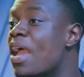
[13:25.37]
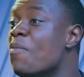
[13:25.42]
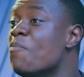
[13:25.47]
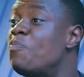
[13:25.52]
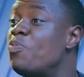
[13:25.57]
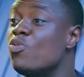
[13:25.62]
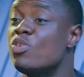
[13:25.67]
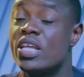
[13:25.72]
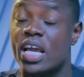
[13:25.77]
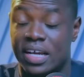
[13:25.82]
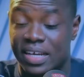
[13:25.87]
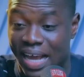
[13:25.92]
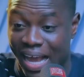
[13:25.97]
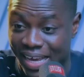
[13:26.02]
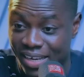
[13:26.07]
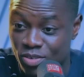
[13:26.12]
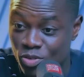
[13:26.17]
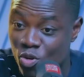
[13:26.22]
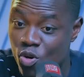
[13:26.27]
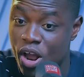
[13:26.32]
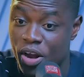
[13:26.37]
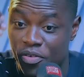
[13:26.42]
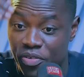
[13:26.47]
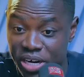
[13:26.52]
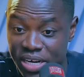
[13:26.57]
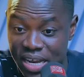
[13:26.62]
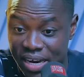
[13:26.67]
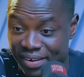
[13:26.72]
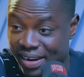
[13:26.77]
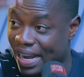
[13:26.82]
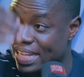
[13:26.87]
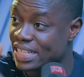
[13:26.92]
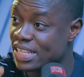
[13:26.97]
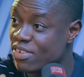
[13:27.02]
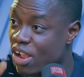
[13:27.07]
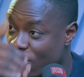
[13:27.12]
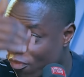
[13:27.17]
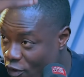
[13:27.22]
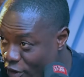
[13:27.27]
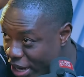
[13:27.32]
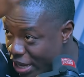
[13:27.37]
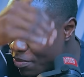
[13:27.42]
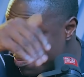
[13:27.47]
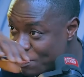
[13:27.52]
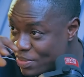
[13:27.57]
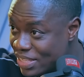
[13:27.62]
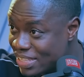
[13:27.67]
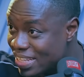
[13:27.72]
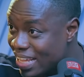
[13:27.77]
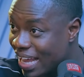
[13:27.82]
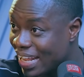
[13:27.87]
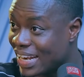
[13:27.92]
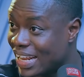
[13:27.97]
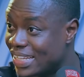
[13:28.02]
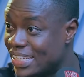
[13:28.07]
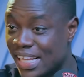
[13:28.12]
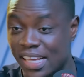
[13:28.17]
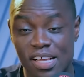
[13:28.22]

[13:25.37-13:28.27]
MP, you can go and read the criteria for MP in Ghana.